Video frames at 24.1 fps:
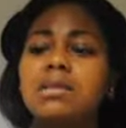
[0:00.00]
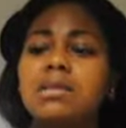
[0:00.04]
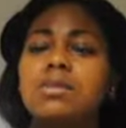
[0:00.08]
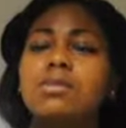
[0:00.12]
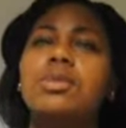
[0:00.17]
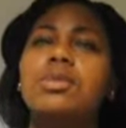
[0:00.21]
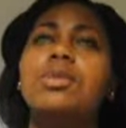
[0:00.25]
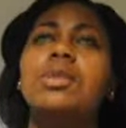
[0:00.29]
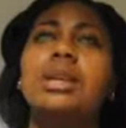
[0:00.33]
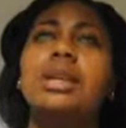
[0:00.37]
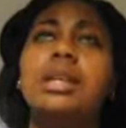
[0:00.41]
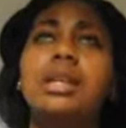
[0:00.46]

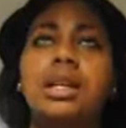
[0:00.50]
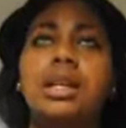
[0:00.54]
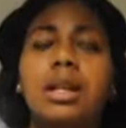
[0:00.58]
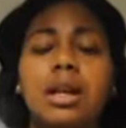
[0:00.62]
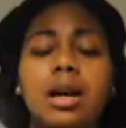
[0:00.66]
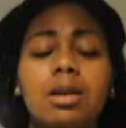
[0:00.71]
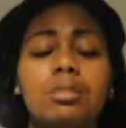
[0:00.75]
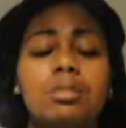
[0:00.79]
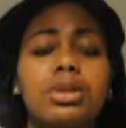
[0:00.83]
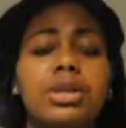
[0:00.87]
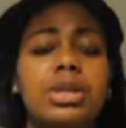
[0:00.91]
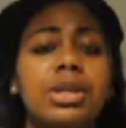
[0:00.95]
it
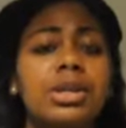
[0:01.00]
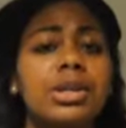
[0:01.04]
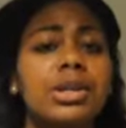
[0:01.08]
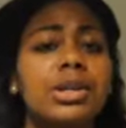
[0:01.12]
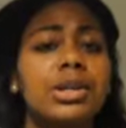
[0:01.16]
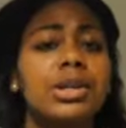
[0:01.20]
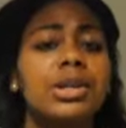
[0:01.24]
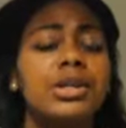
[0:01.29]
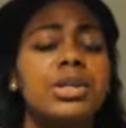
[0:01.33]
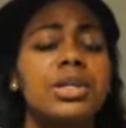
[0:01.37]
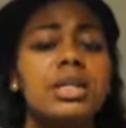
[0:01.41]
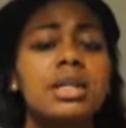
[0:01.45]
commonly
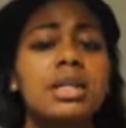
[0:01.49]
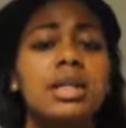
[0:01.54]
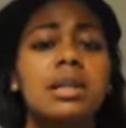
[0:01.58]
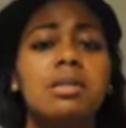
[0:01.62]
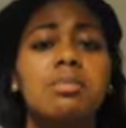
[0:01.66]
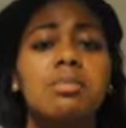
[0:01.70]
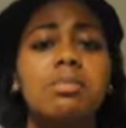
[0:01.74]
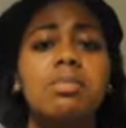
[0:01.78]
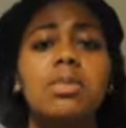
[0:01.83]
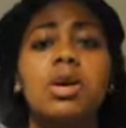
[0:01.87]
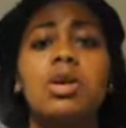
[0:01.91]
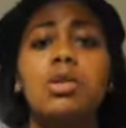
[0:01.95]
occurs
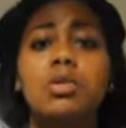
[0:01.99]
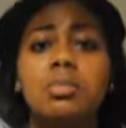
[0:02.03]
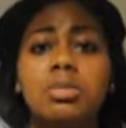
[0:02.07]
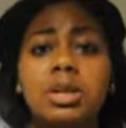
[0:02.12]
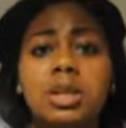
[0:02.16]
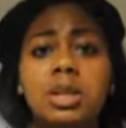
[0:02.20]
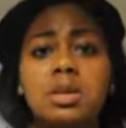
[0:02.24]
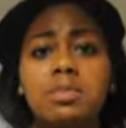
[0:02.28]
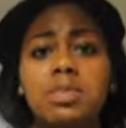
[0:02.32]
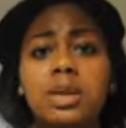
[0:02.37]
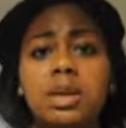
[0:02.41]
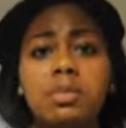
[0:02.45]
in
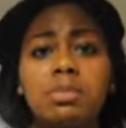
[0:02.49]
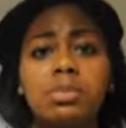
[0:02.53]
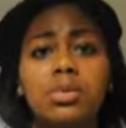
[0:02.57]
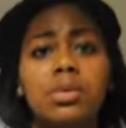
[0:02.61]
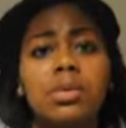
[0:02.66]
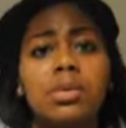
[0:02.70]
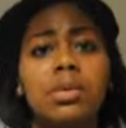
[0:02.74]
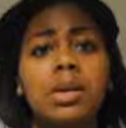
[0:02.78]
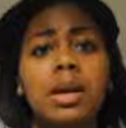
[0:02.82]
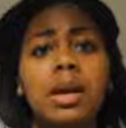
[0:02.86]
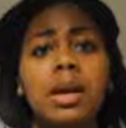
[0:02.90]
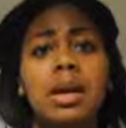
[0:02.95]
homeless
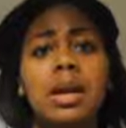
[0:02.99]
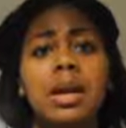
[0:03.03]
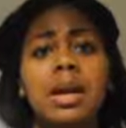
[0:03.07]
people